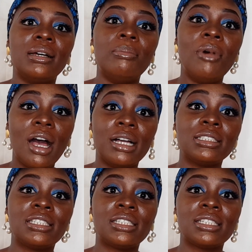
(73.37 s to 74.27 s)

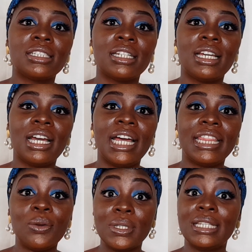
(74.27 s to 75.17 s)
March,
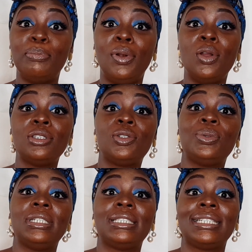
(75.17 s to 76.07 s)
there was a plot
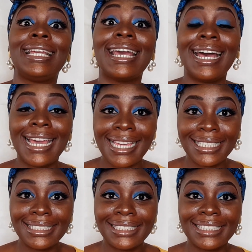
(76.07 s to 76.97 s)
twist,
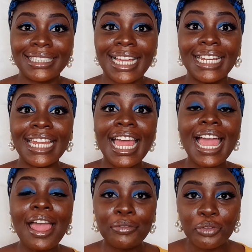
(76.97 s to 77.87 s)
guys, and
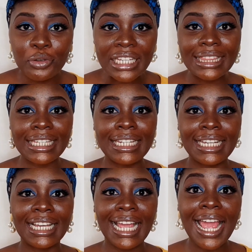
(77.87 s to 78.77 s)
everything